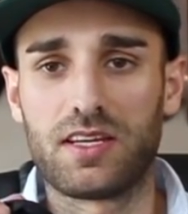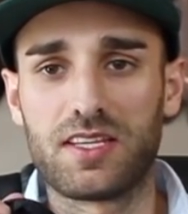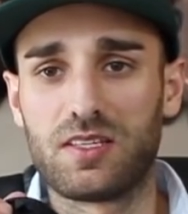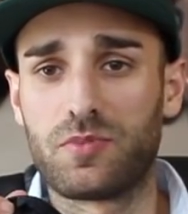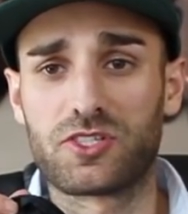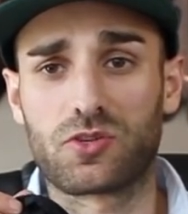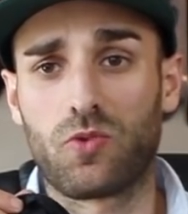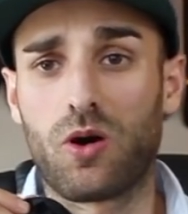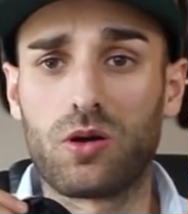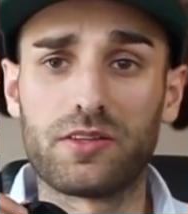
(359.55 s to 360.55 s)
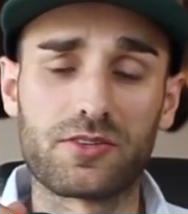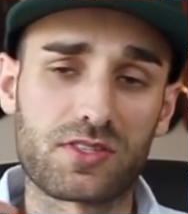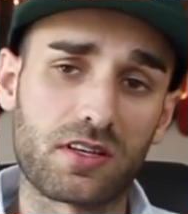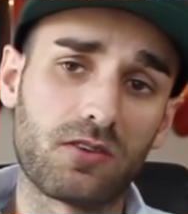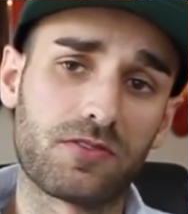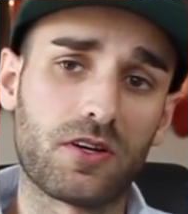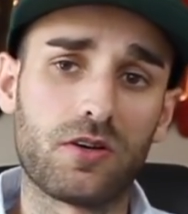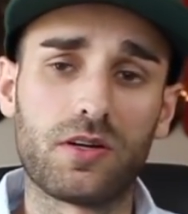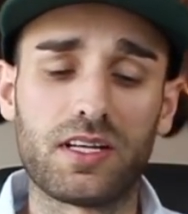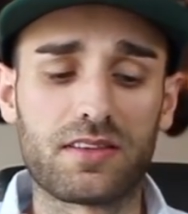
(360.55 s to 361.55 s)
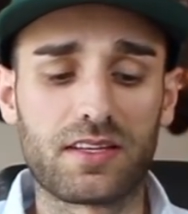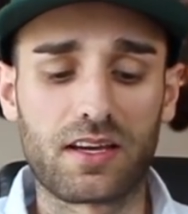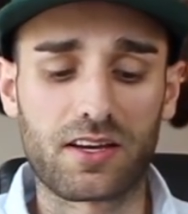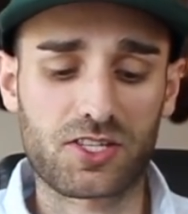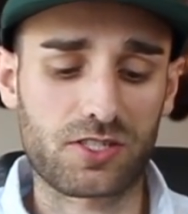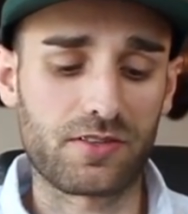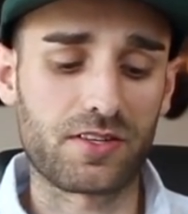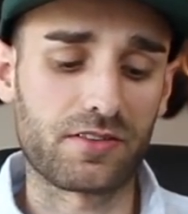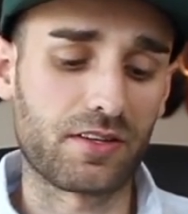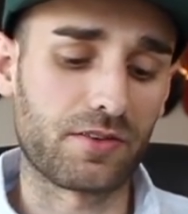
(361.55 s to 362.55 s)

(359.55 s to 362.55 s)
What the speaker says: Easy to put your wallet, your cell phone, anything extra, your, you